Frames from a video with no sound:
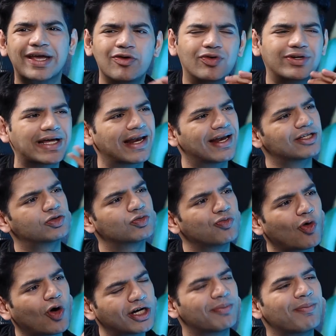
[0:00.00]
can you tell us
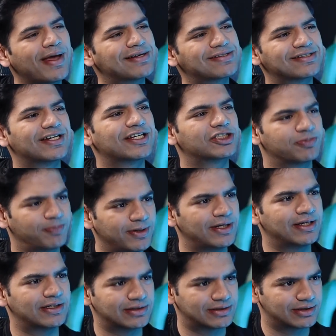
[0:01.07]
what makes an
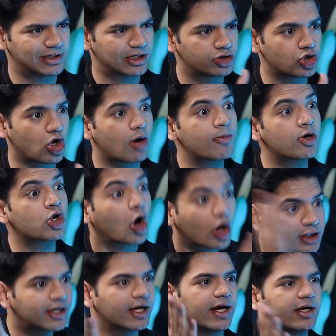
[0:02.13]
experience in a job
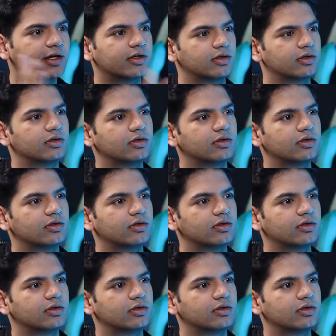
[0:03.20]
not great?